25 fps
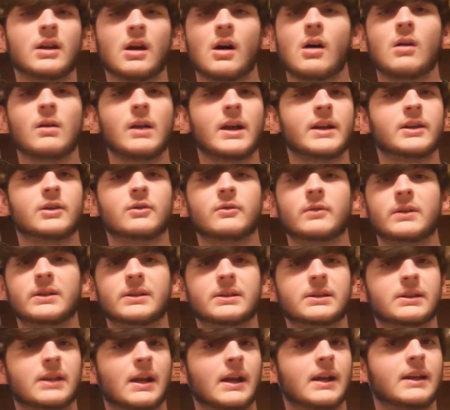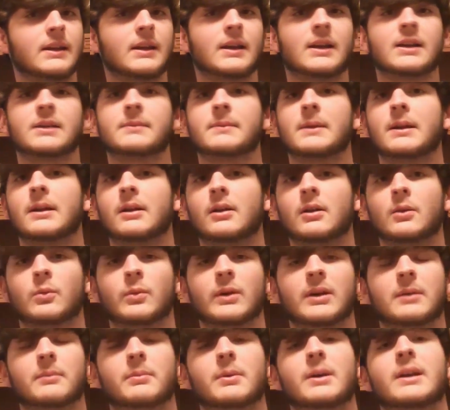All I do is say that it's been a good
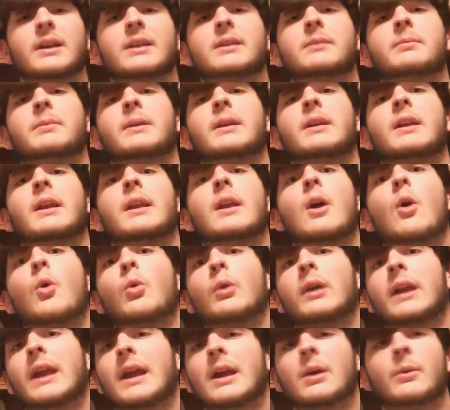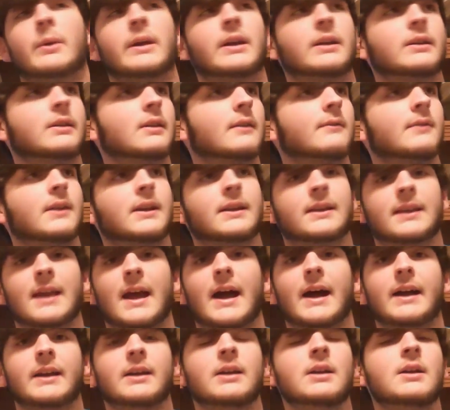week, but it's been an okay week, stuff like
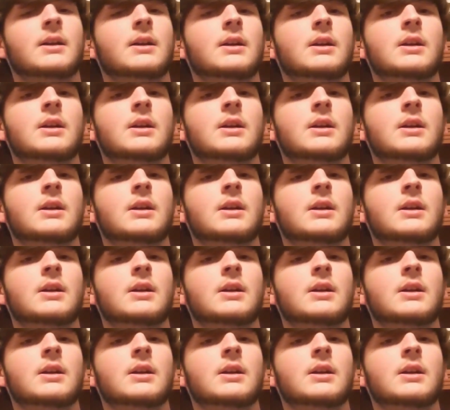that.